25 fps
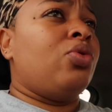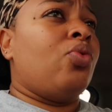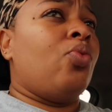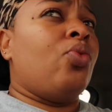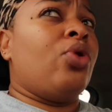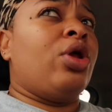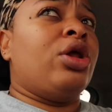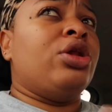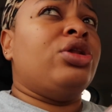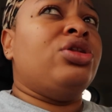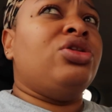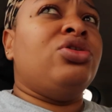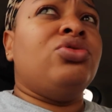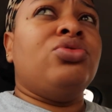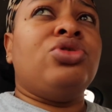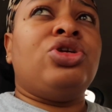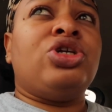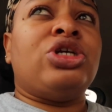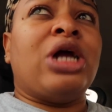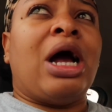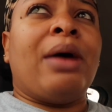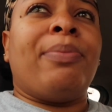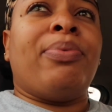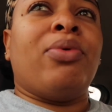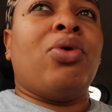when a new
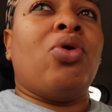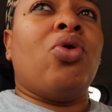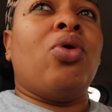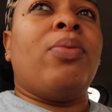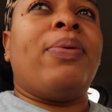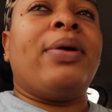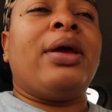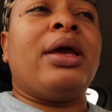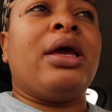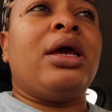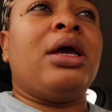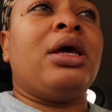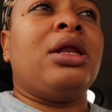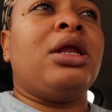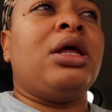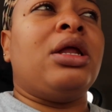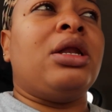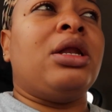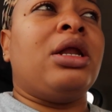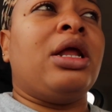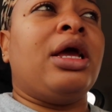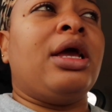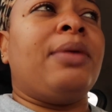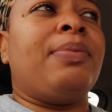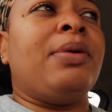shop open
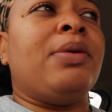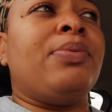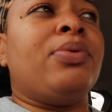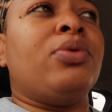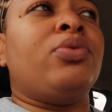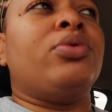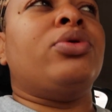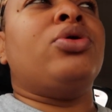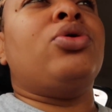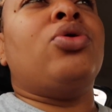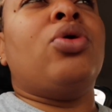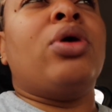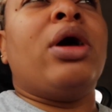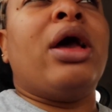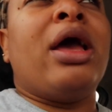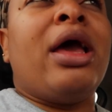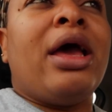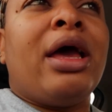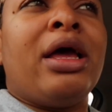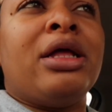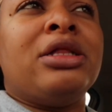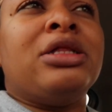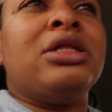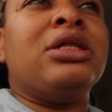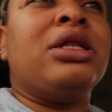and like people will go
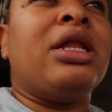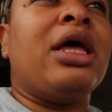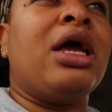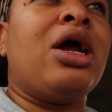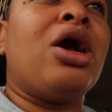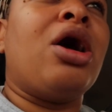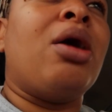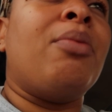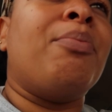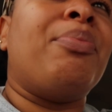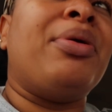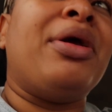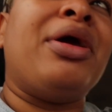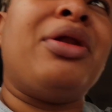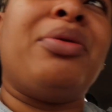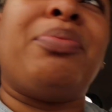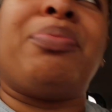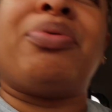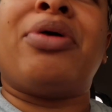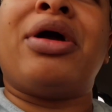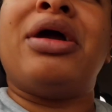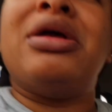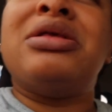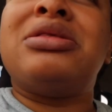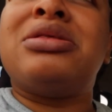ahead and like compare the
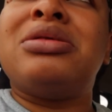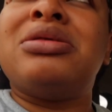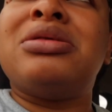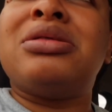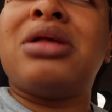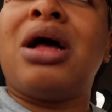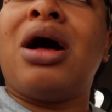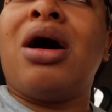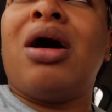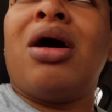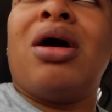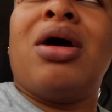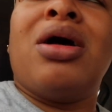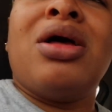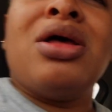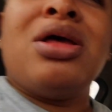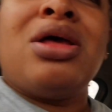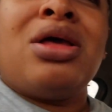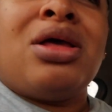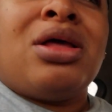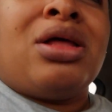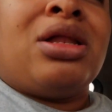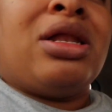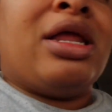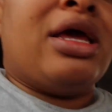prices, or
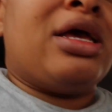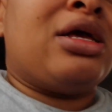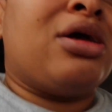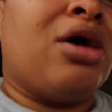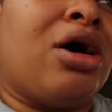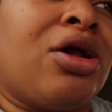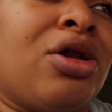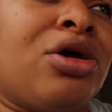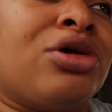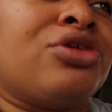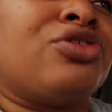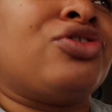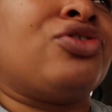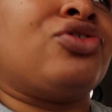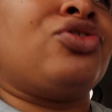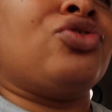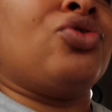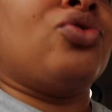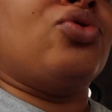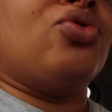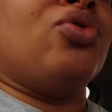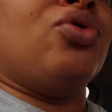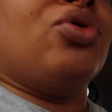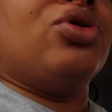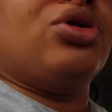like other
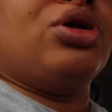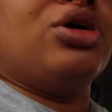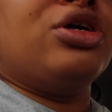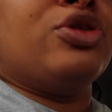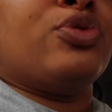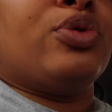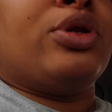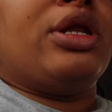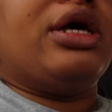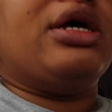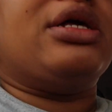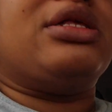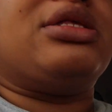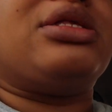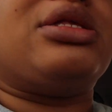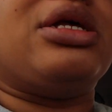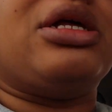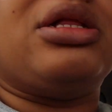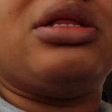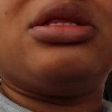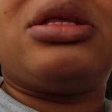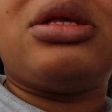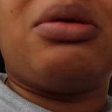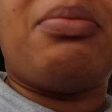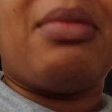store owners will like
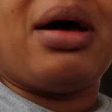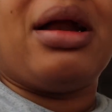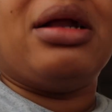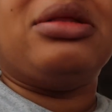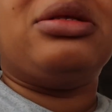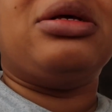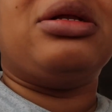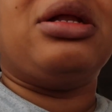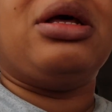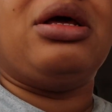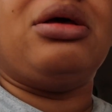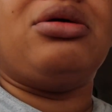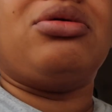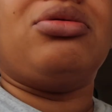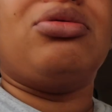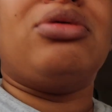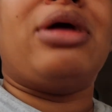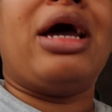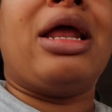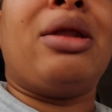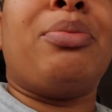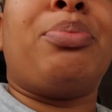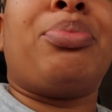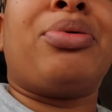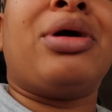send somebody to like look
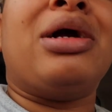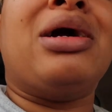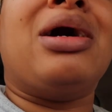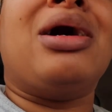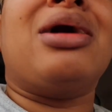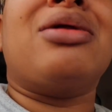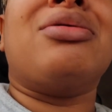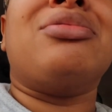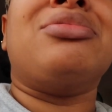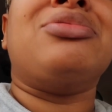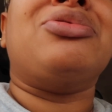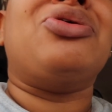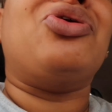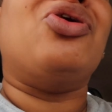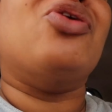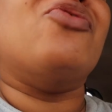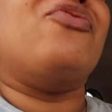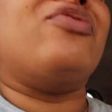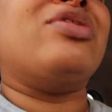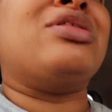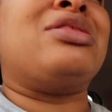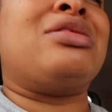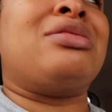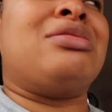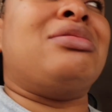at the price. I don't know
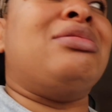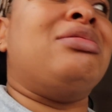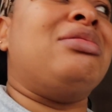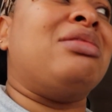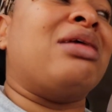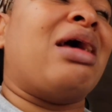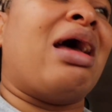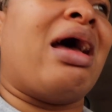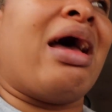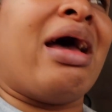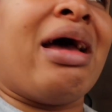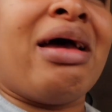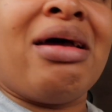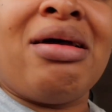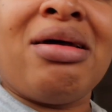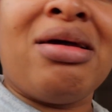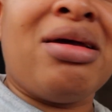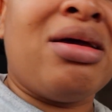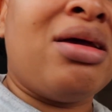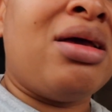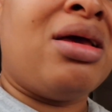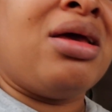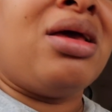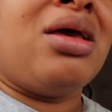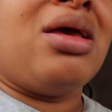if it's that,
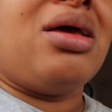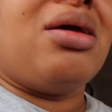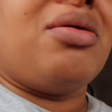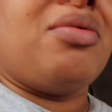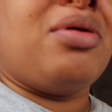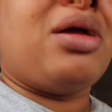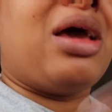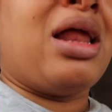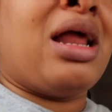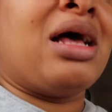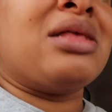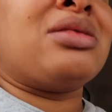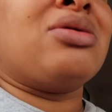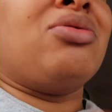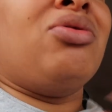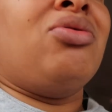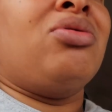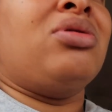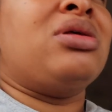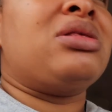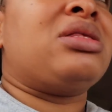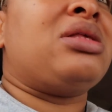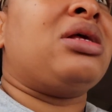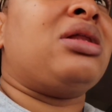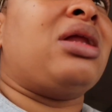because that's the
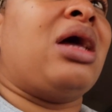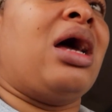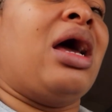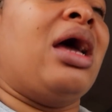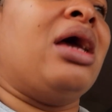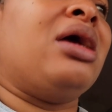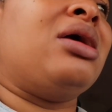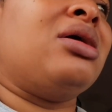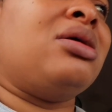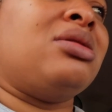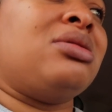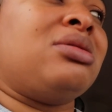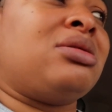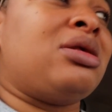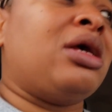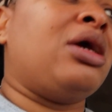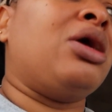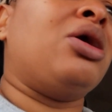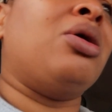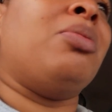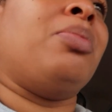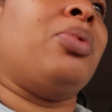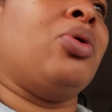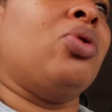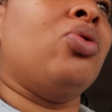only thing that I can
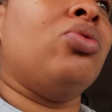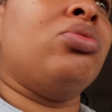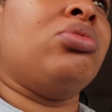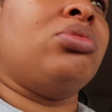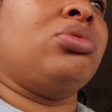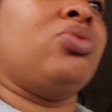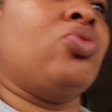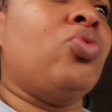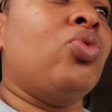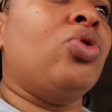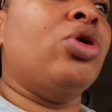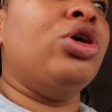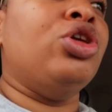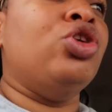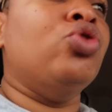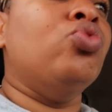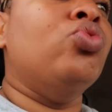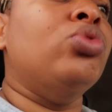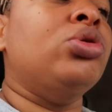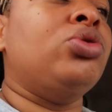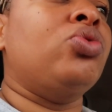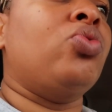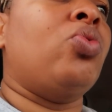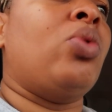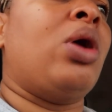think about what you
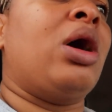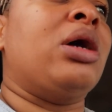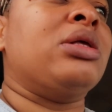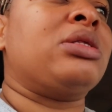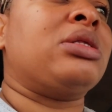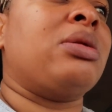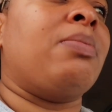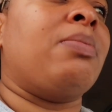would want